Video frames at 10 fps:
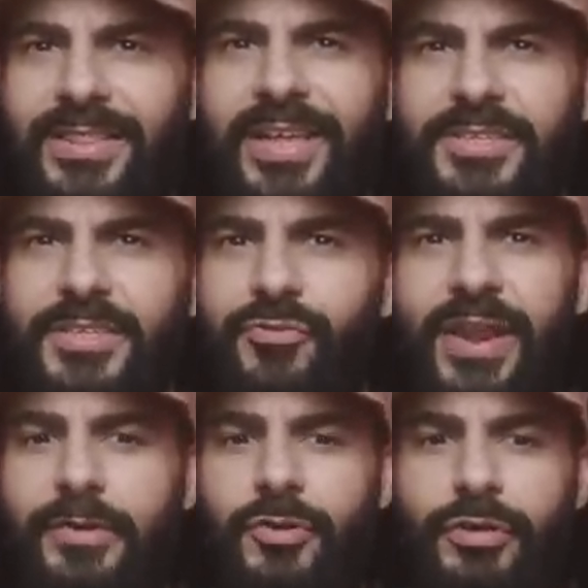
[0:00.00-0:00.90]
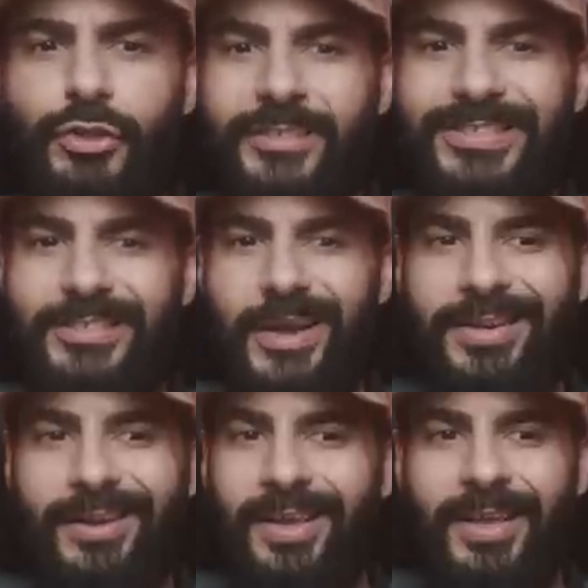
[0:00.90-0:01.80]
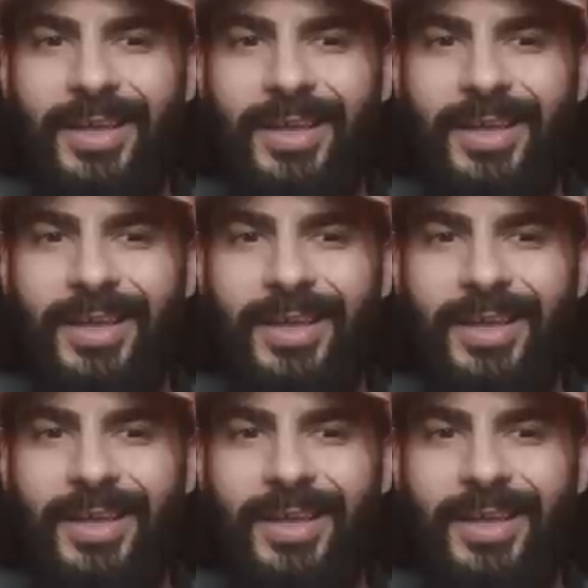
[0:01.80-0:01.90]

think it's a great creature design.